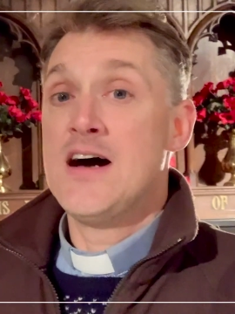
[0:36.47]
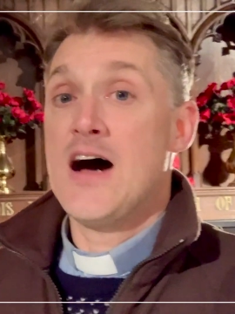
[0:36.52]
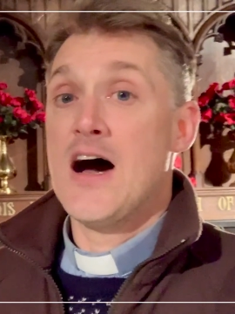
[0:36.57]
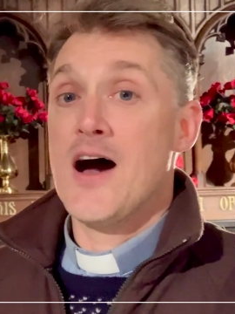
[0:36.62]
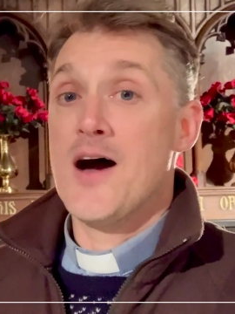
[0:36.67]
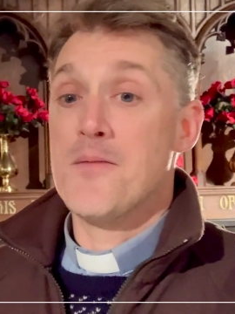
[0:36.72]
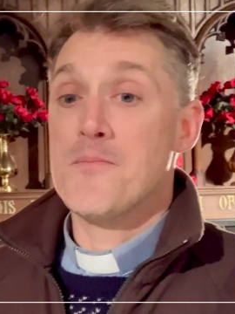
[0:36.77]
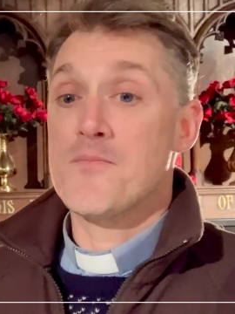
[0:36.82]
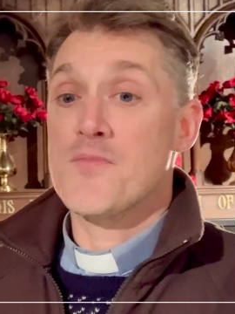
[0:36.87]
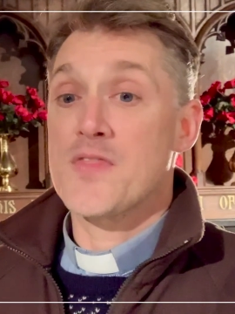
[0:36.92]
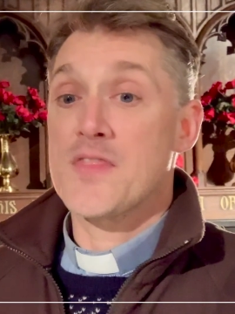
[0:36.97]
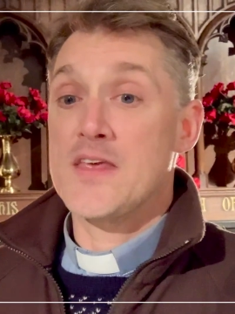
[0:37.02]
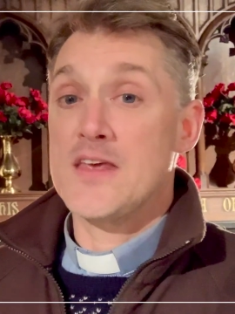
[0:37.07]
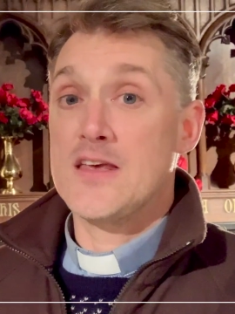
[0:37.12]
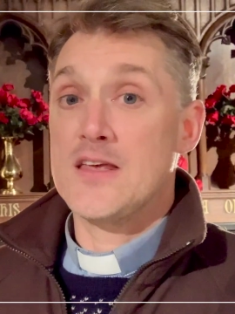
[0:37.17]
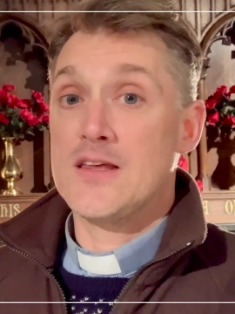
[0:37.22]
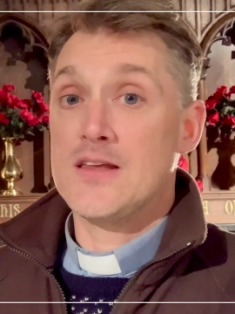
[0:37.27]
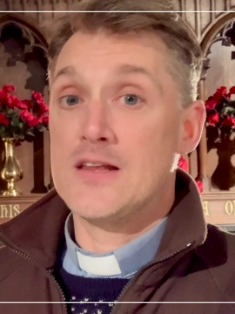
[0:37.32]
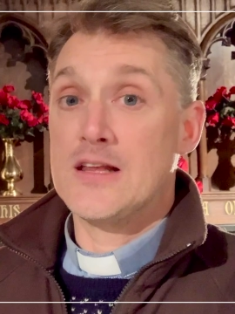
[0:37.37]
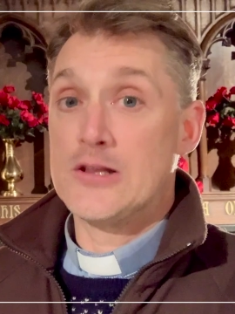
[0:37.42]

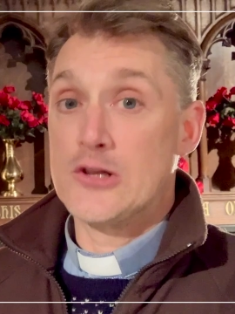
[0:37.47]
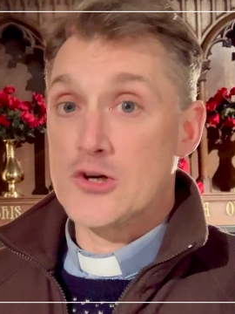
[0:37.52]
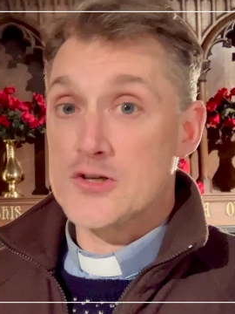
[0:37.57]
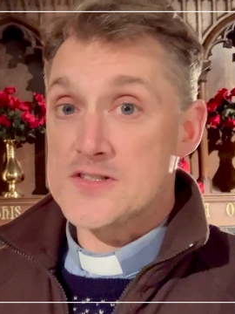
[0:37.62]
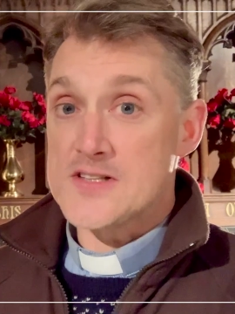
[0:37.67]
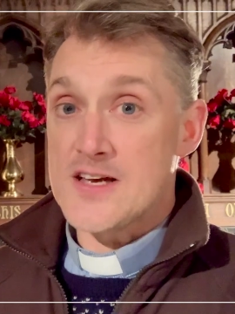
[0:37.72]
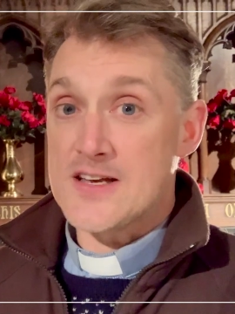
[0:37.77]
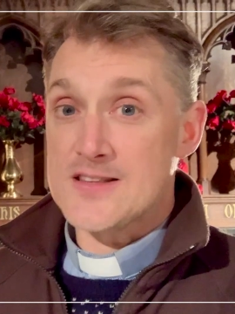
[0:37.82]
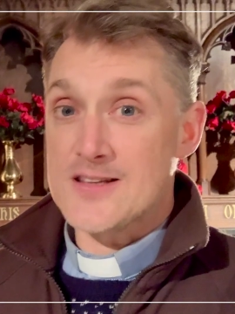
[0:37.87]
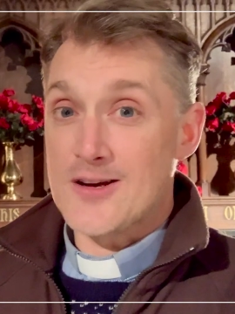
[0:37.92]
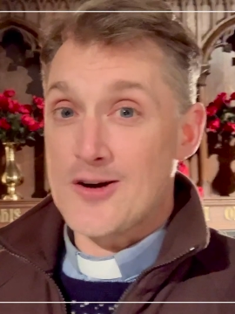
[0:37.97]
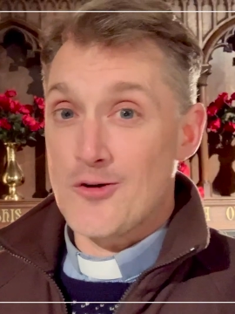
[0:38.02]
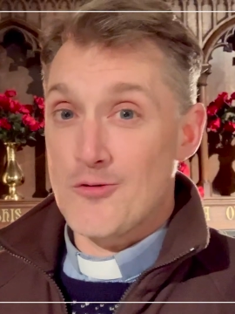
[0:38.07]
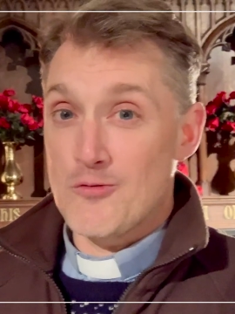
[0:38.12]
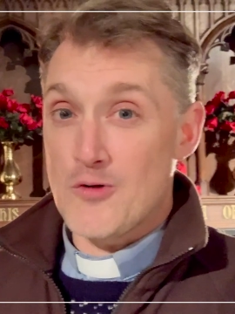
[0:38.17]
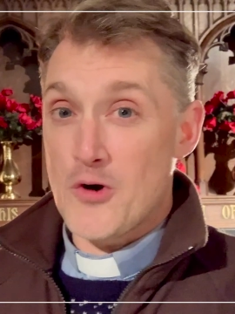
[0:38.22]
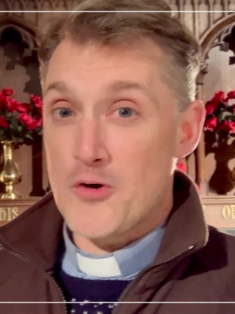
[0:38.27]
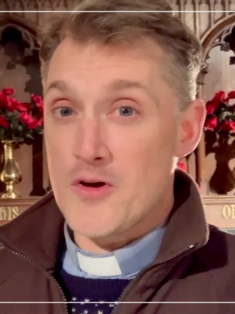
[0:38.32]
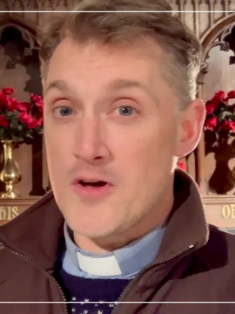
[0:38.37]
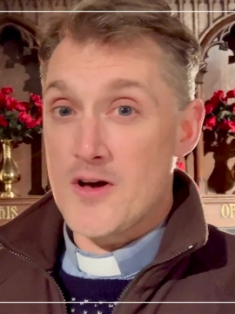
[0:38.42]
It looks like the
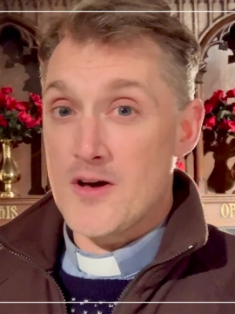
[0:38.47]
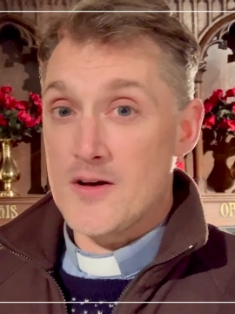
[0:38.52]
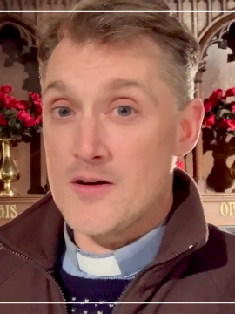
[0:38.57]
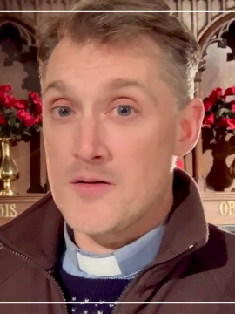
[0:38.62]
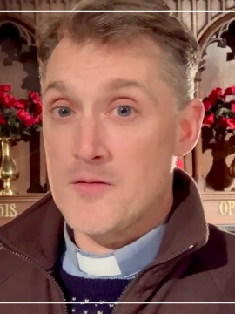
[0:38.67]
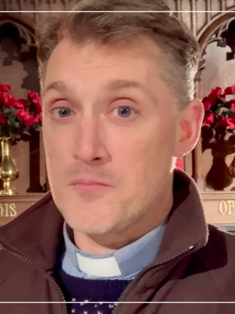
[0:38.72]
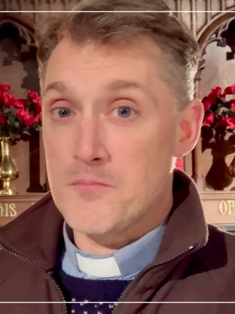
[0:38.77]
Corona